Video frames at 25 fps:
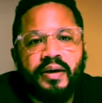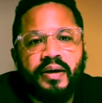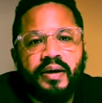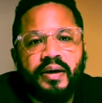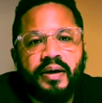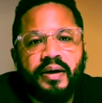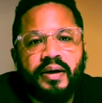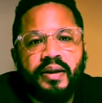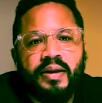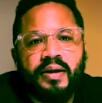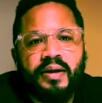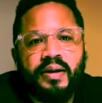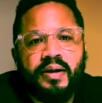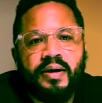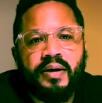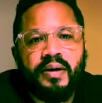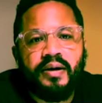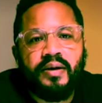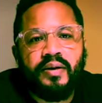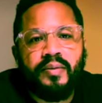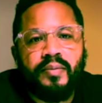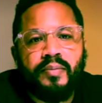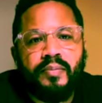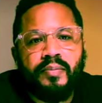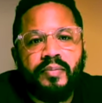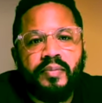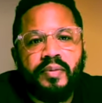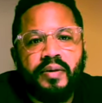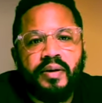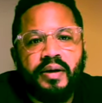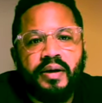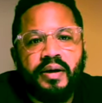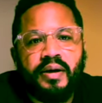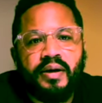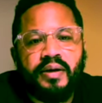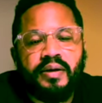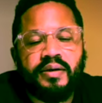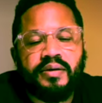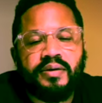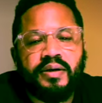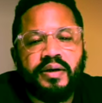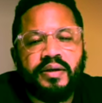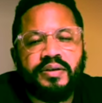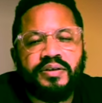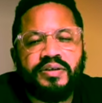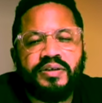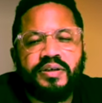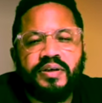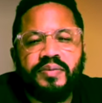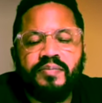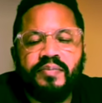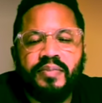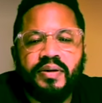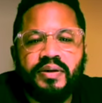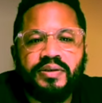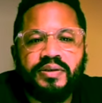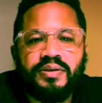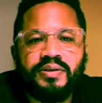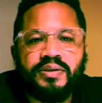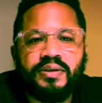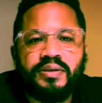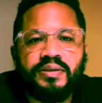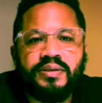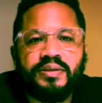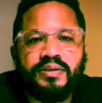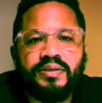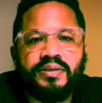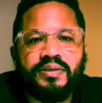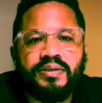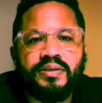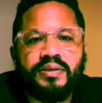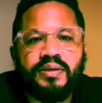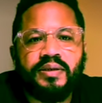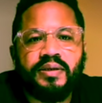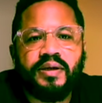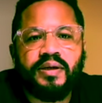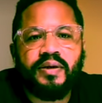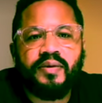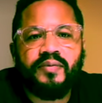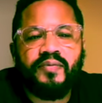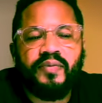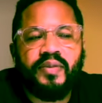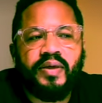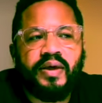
And um, and and she mentions uh,